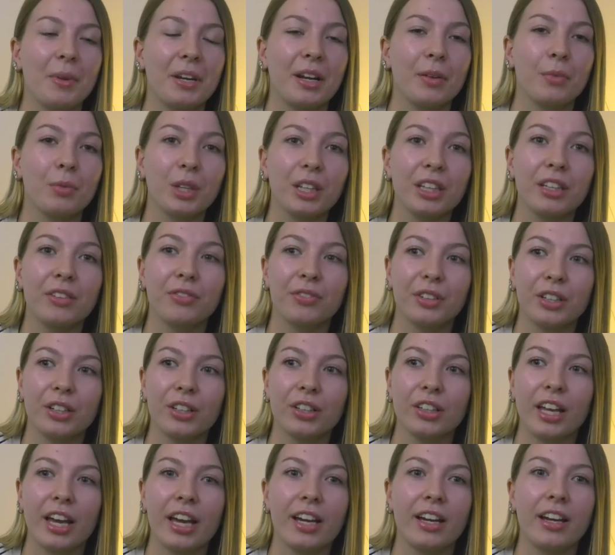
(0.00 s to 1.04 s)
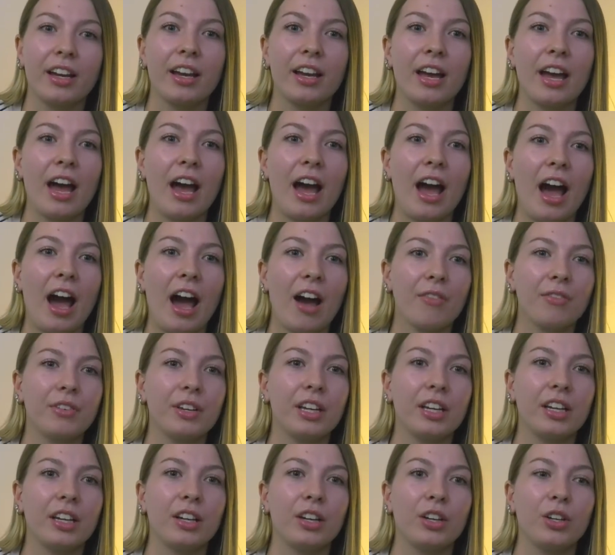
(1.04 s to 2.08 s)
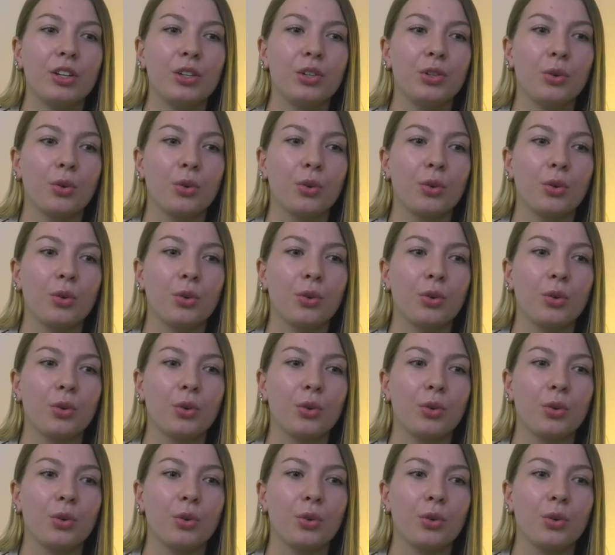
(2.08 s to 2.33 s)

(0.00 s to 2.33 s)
I really feel like having